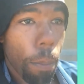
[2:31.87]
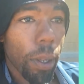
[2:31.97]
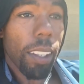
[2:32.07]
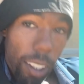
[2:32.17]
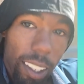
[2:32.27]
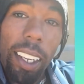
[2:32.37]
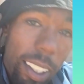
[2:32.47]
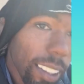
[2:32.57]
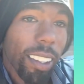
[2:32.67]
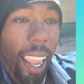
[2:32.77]
but they're
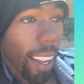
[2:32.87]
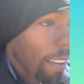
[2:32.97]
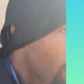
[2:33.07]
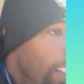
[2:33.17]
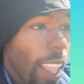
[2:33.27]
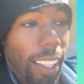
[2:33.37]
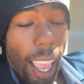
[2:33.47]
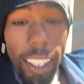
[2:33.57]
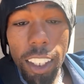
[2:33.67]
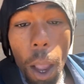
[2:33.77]
gonna, they
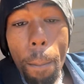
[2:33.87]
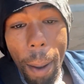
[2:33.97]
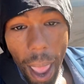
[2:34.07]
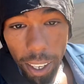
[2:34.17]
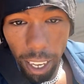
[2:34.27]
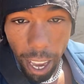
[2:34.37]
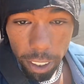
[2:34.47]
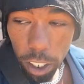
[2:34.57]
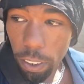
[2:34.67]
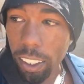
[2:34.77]
take some
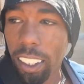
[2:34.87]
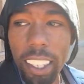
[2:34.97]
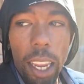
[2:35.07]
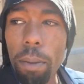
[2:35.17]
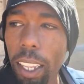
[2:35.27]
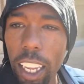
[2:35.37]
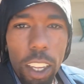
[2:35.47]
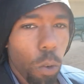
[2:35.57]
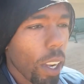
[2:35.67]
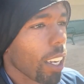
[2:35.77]
backlash of it. It's the same
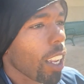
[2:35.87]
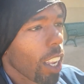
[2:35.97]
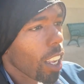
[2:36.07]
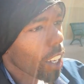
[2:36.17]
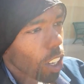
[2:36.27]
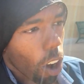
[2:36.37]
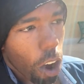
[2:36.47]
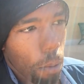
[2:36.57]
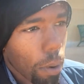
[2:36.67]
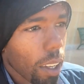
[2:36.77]
thing with
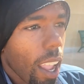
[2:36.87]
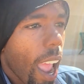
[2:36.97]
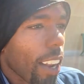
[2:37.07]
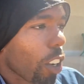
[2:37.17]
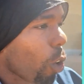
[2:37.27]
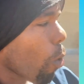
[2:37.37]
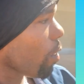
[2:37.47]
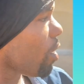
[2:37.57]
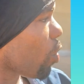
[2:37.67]
karma and court